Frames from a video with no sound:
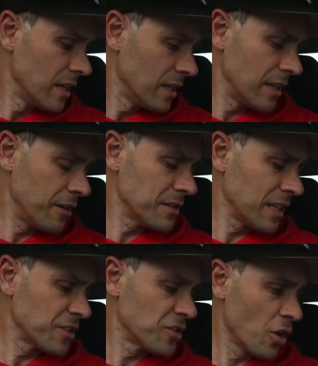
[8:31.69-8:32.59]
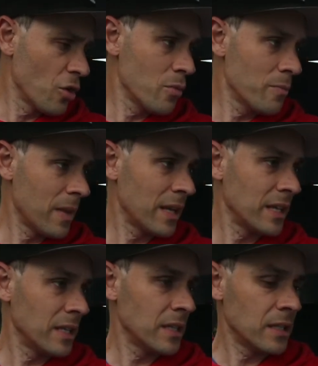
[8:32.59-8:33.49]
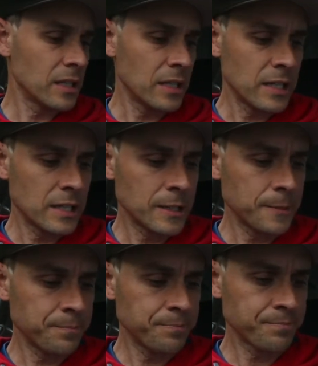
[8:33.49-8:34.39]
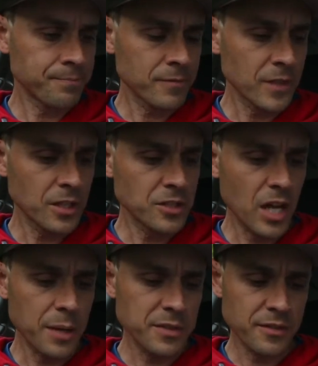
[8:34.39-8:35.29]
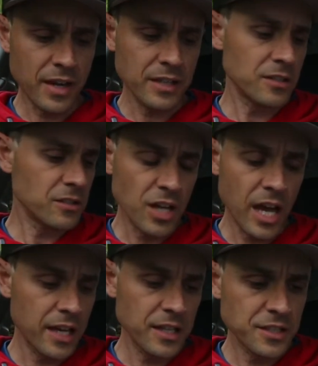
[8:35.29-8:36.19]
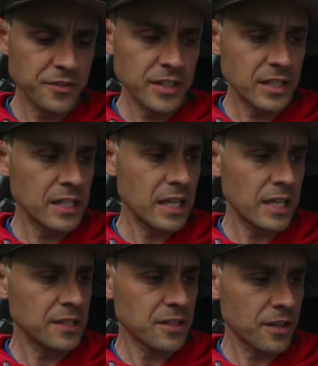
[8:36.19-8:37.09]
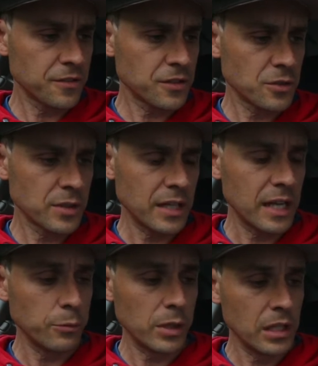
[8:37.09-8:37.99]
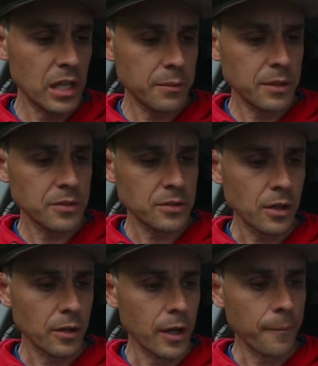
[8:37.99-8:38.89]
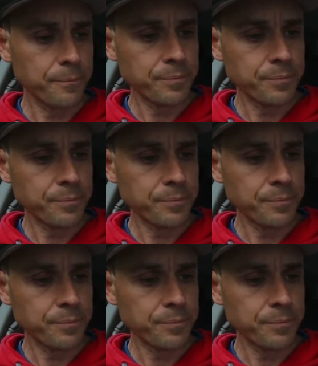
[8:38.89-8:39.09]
There is like so many times I've had tires fitted and stuff to it and had wheel alignments, so yeah.